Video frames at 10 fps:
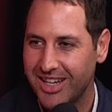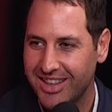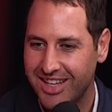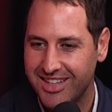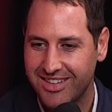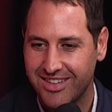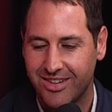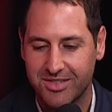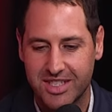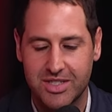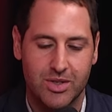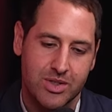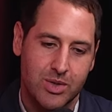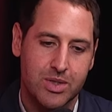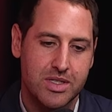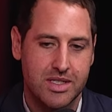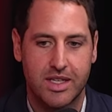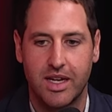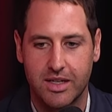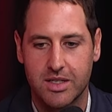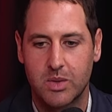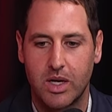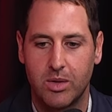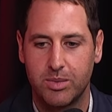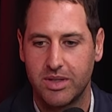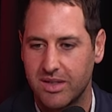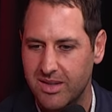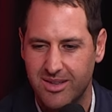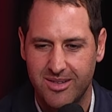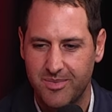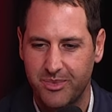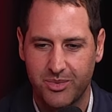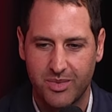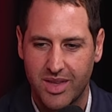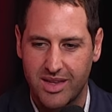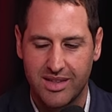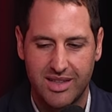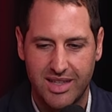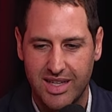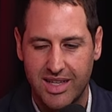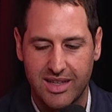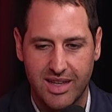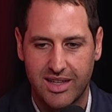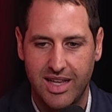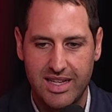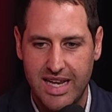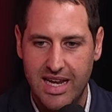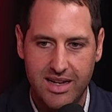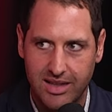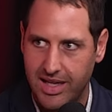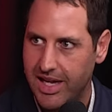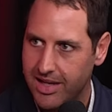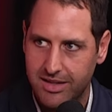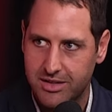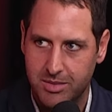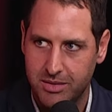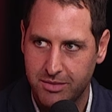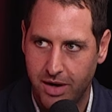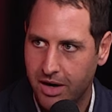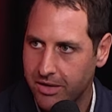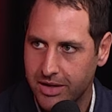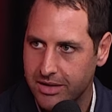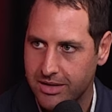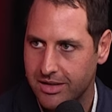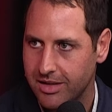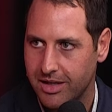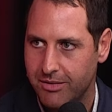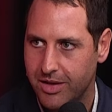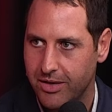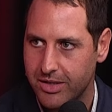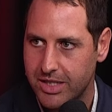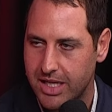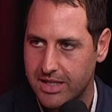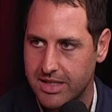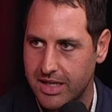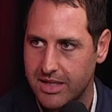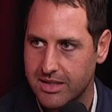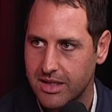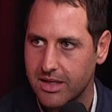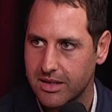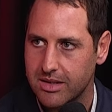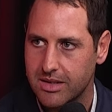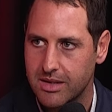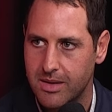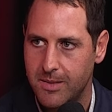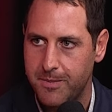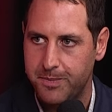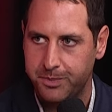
And then obviously Dawson's a gun as well. But yeah, like they need lead to be firing Big if time. they're a chance against us. And Tex.